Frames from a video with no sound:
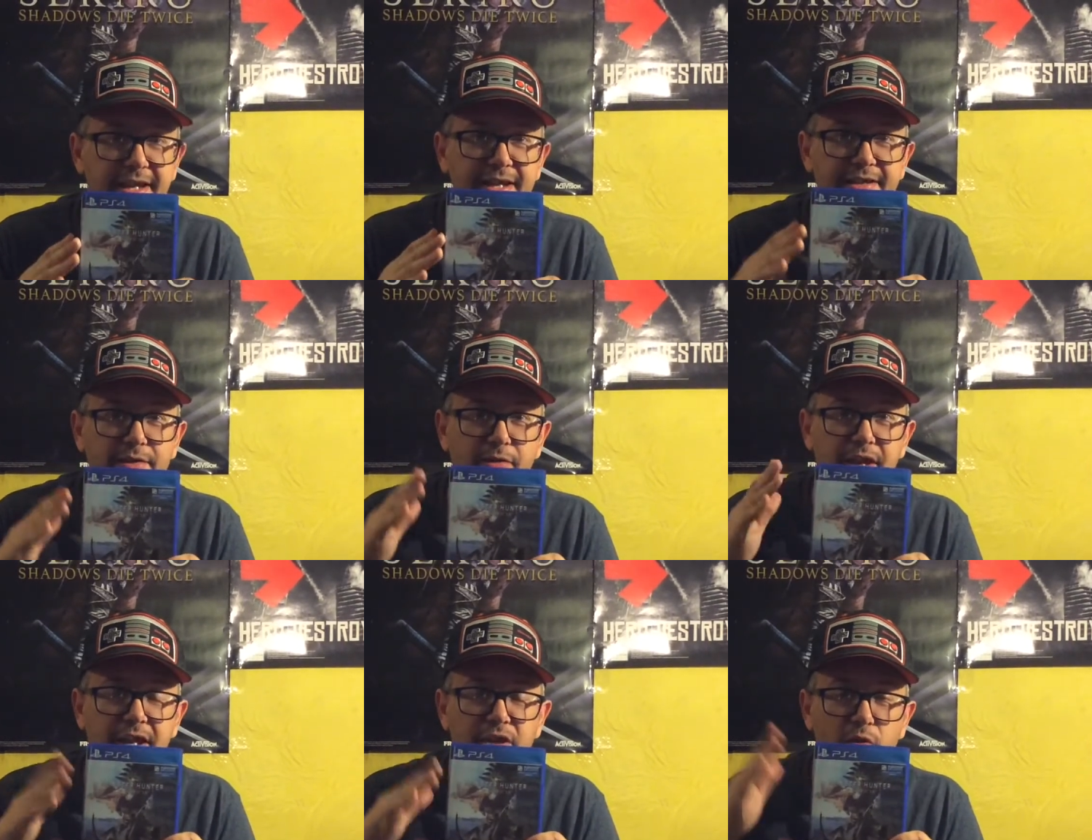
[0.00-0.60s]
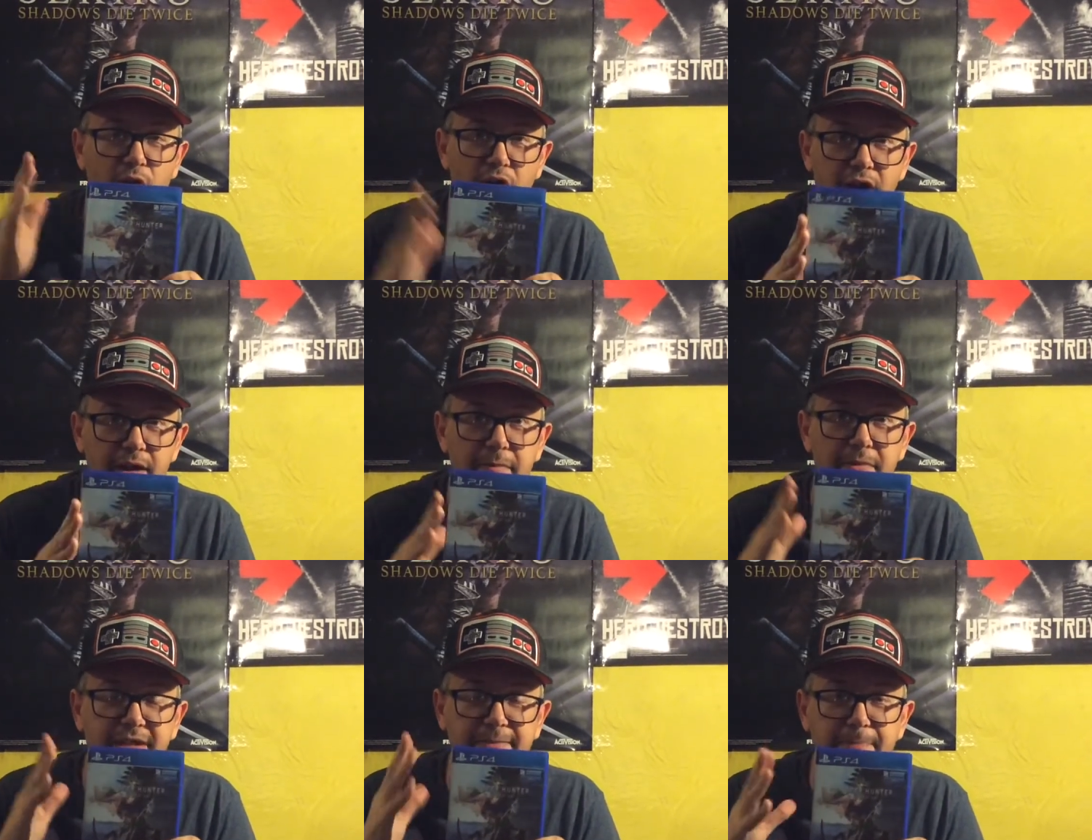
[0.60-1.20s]
is, okay, you hunt
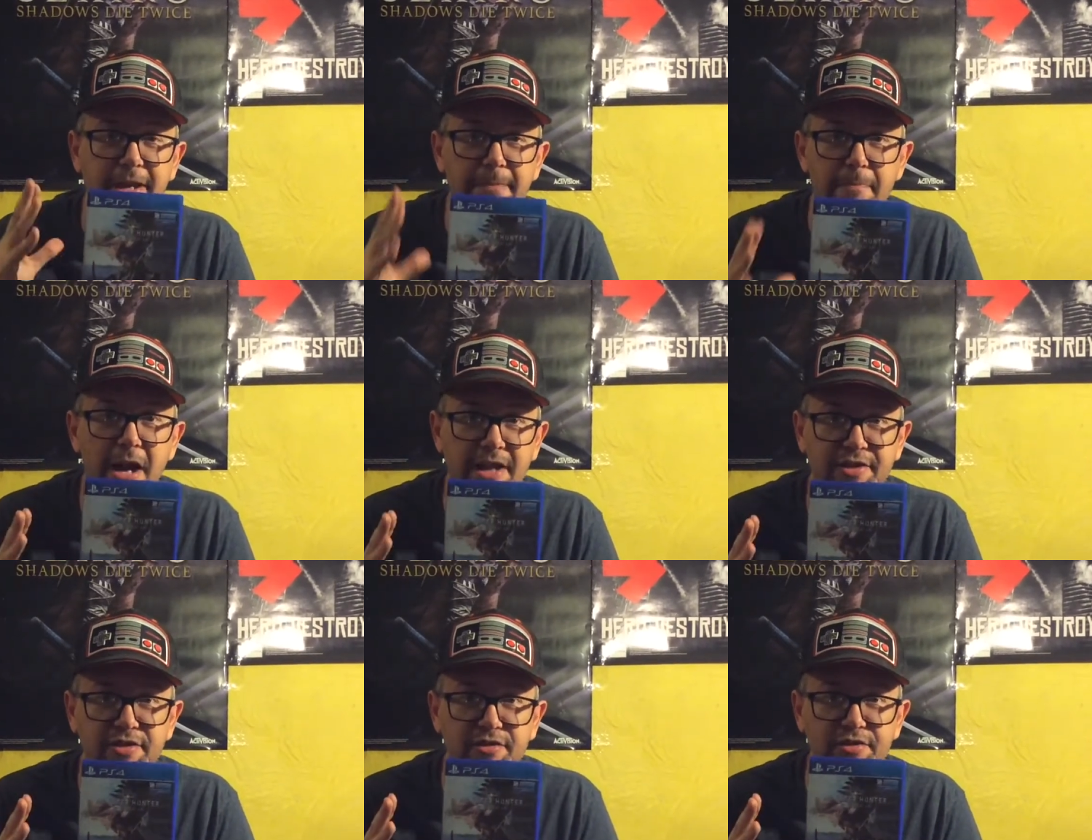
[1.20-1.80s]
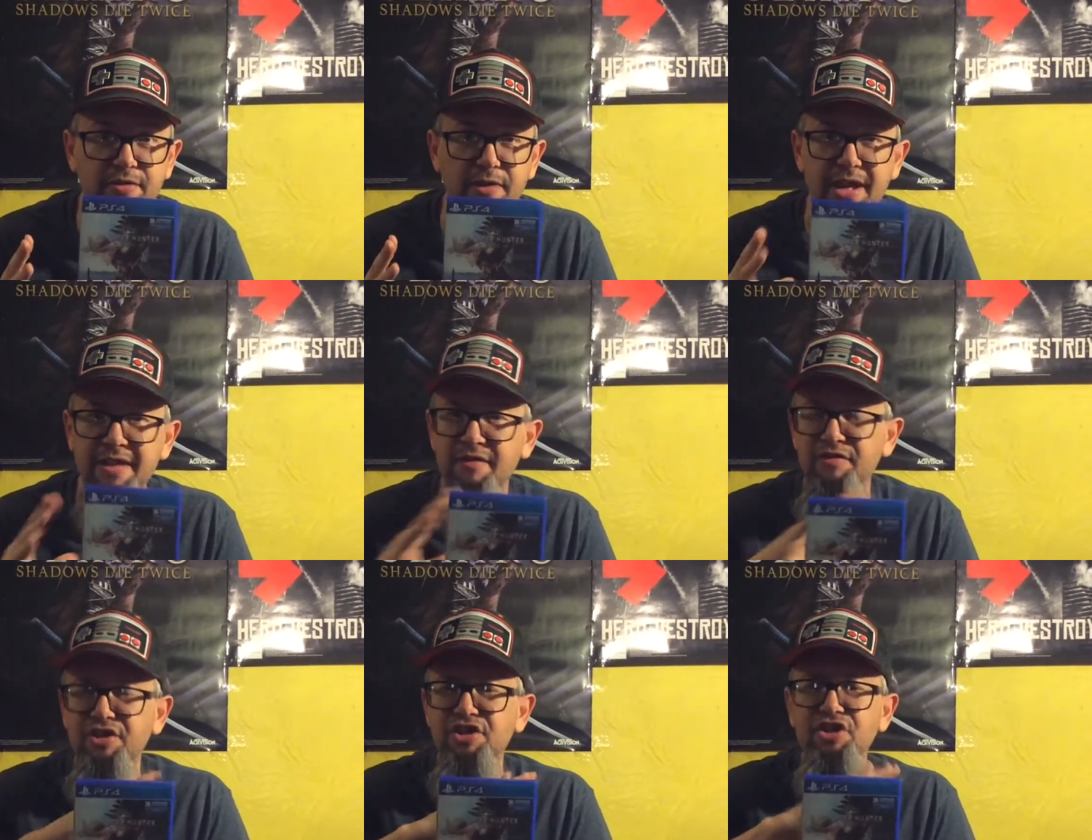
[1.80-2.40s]
these big monsters, okay, and
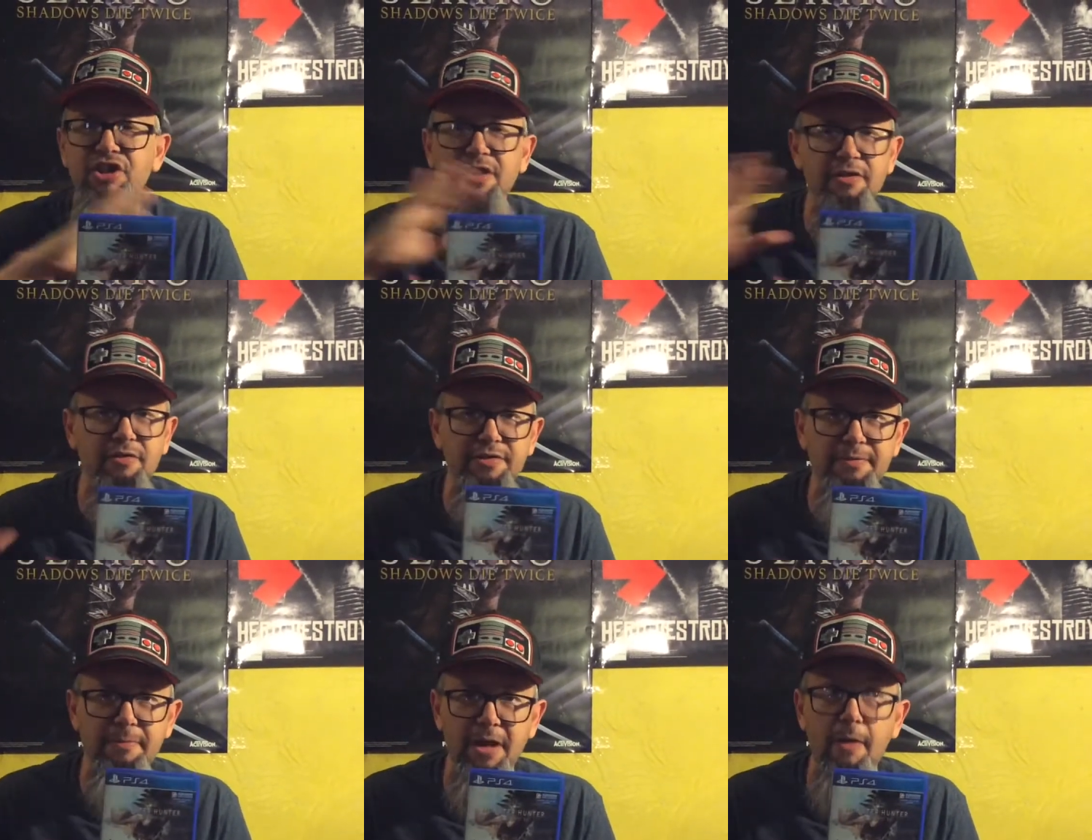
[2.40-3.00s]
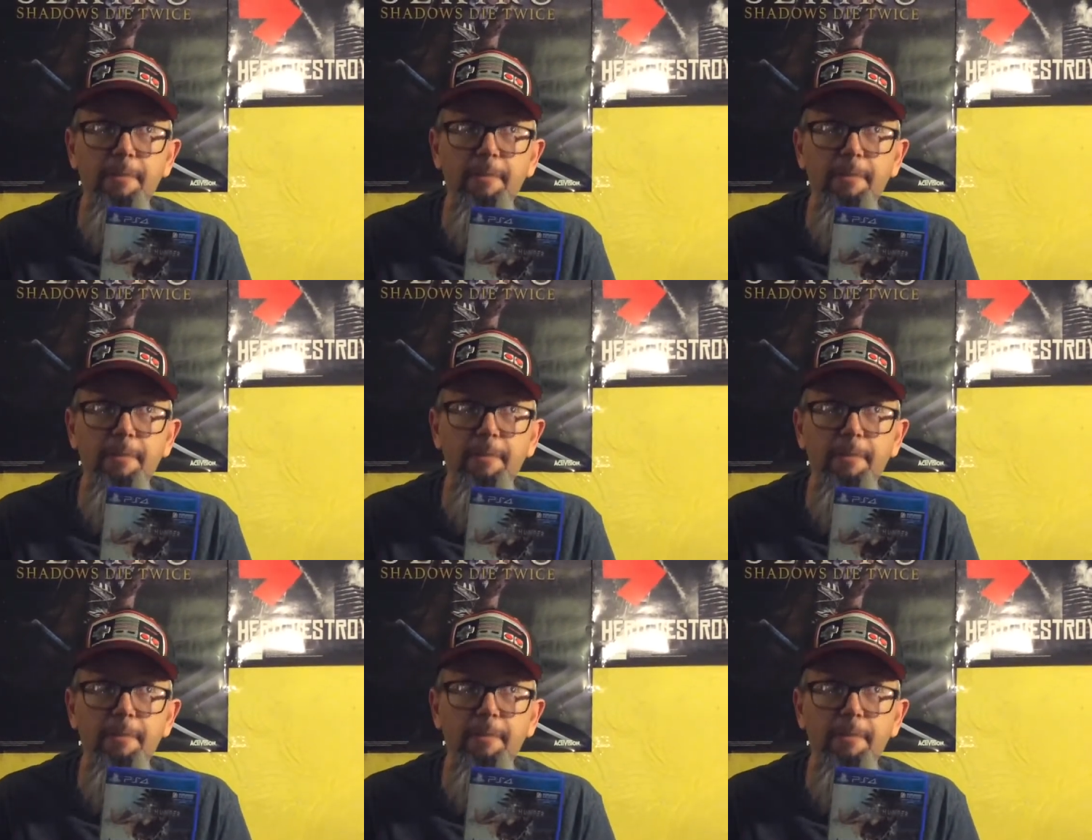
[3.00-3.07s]
there's shitloads of